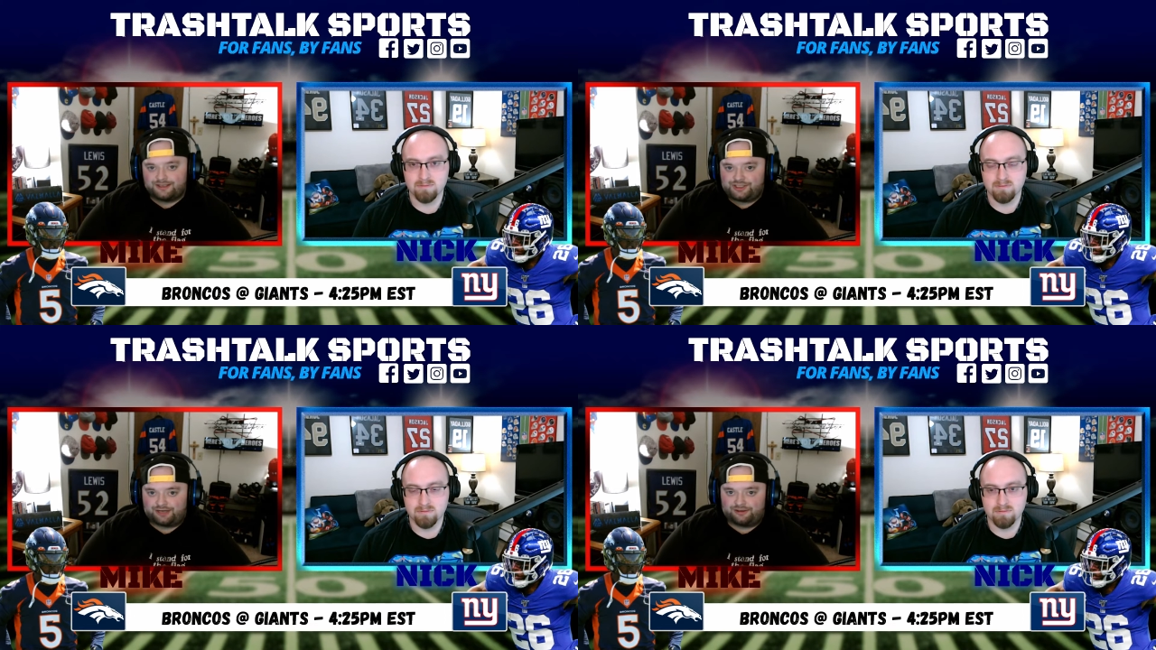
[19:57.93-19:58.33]

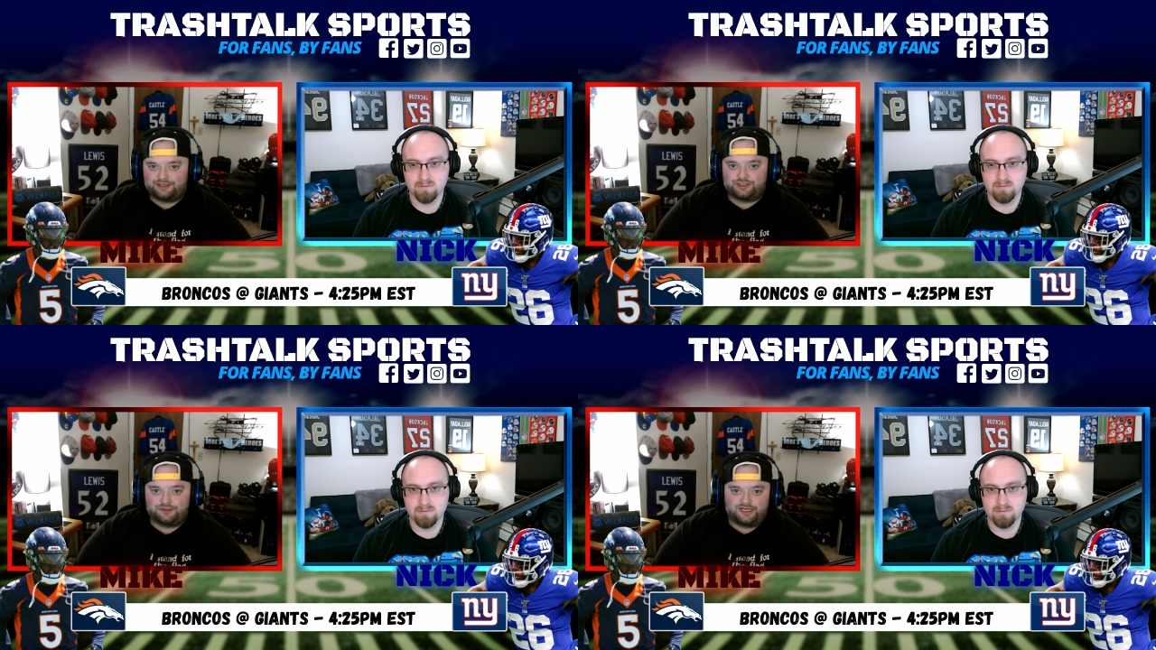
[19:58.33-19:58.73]

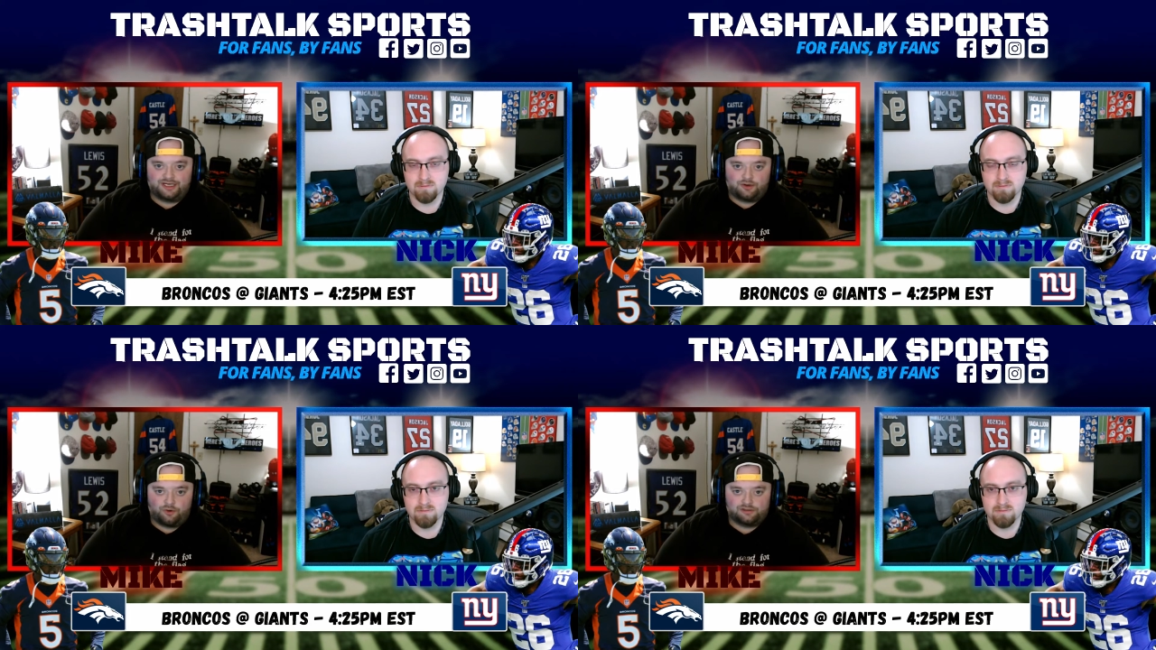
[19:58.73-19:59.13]
Speaker 1: Jerry
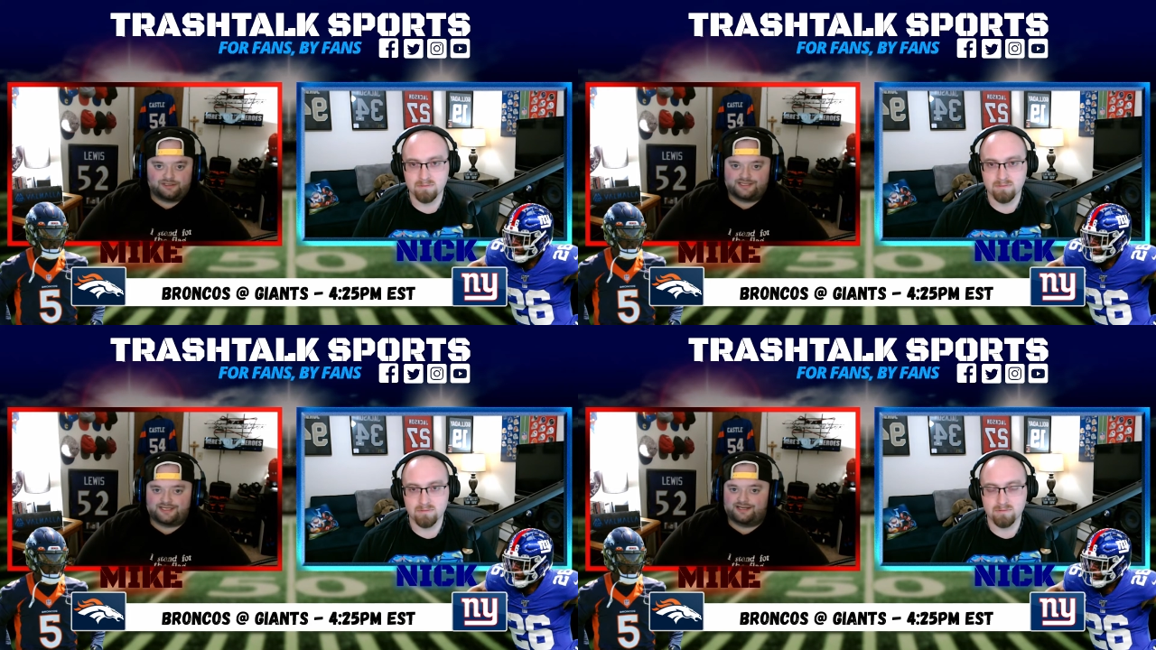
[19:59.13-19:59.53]
Jeudy,
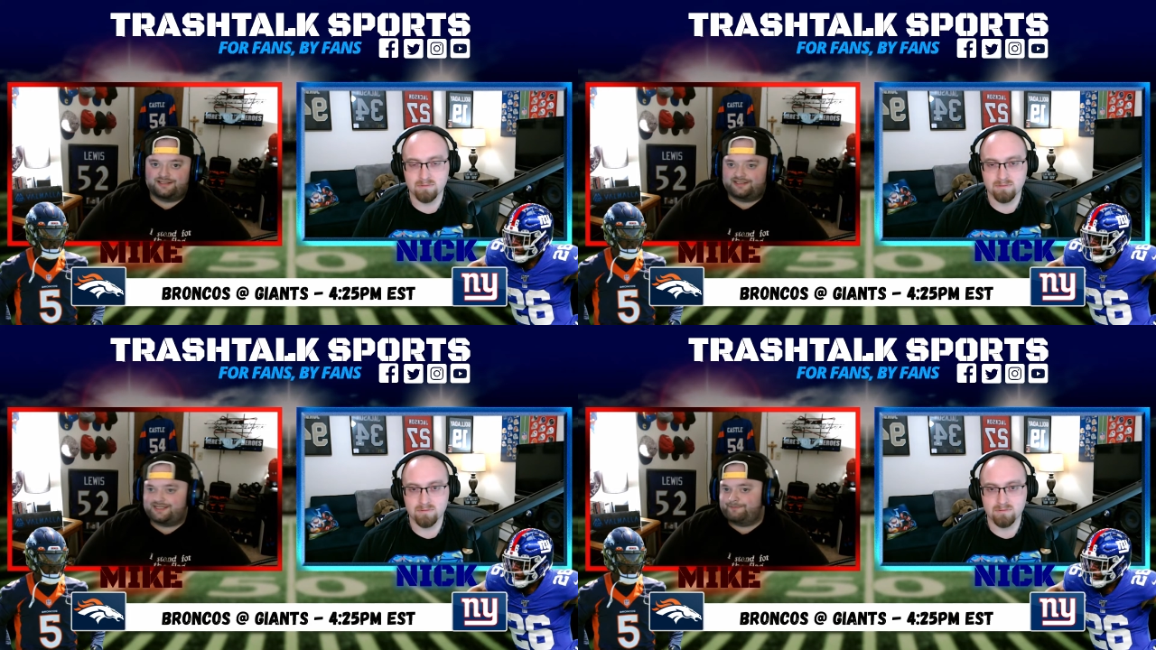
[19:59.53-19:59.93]
Courtland
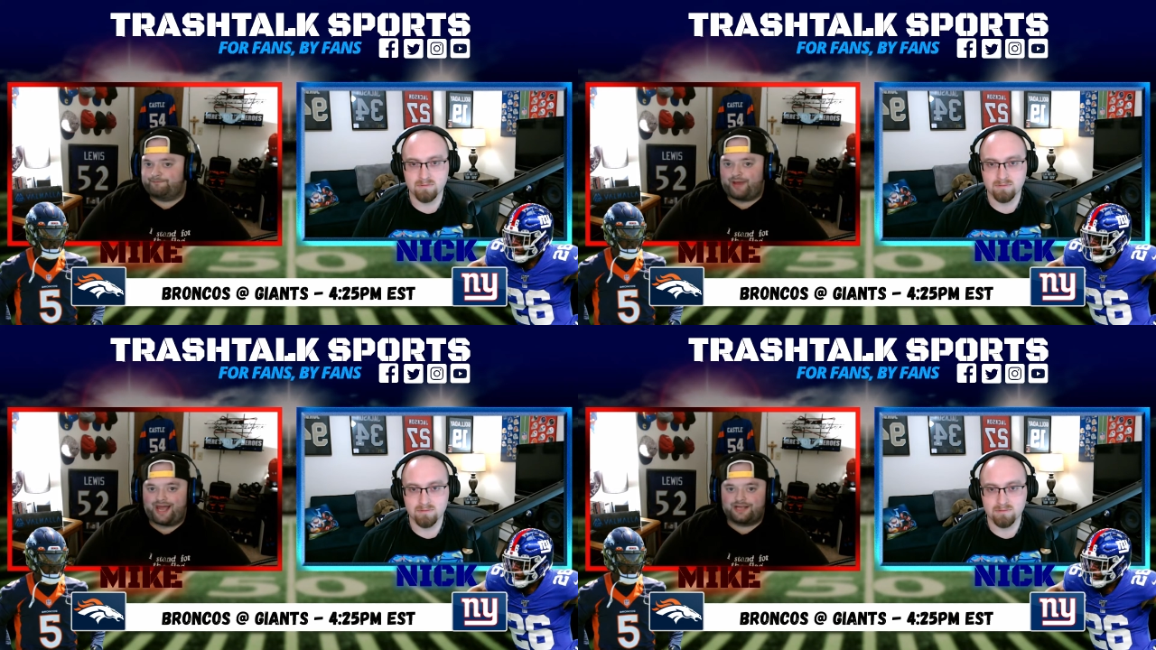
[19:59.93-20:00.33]
Sutton,
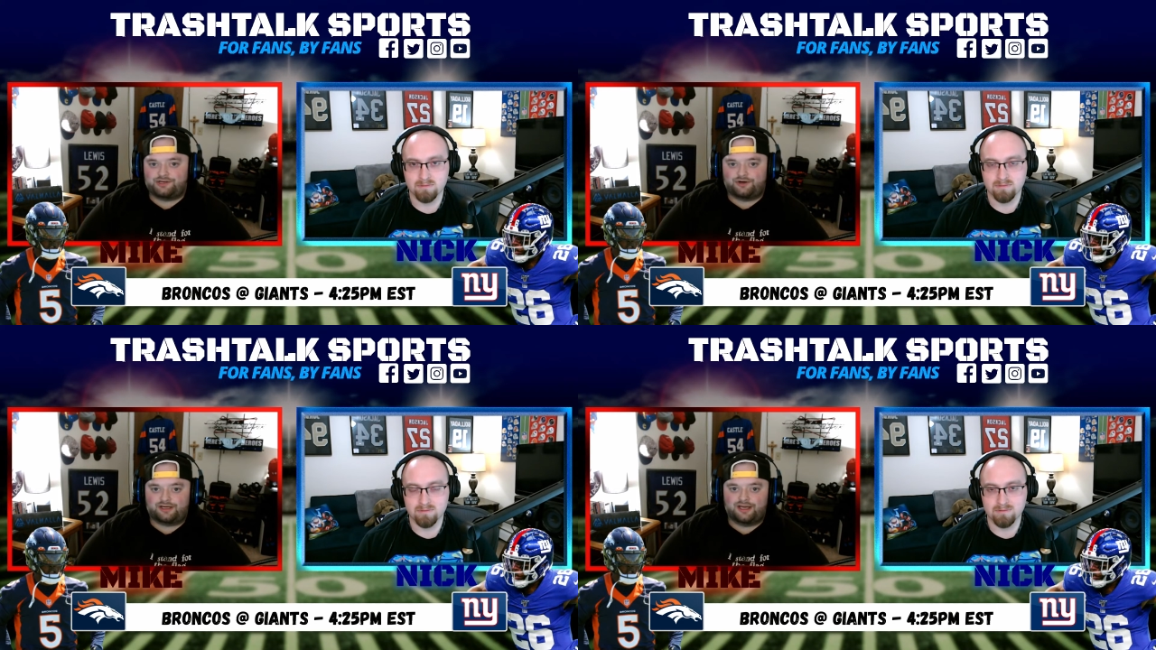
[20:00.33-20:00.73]
Tim
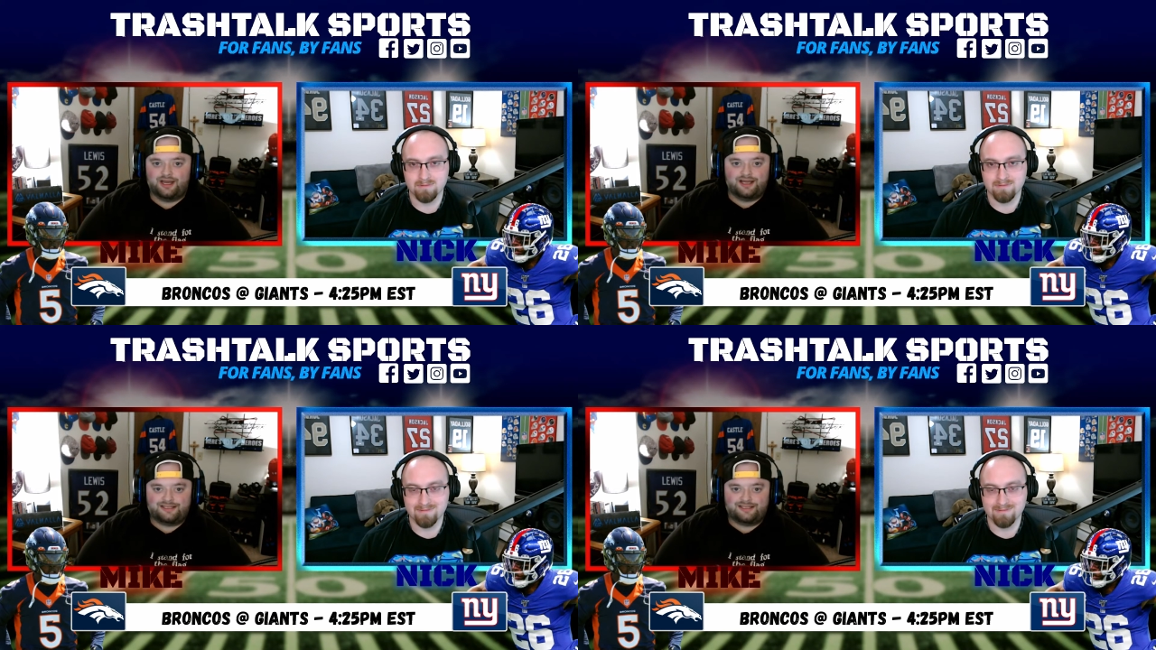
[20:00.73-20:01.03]
Patrick,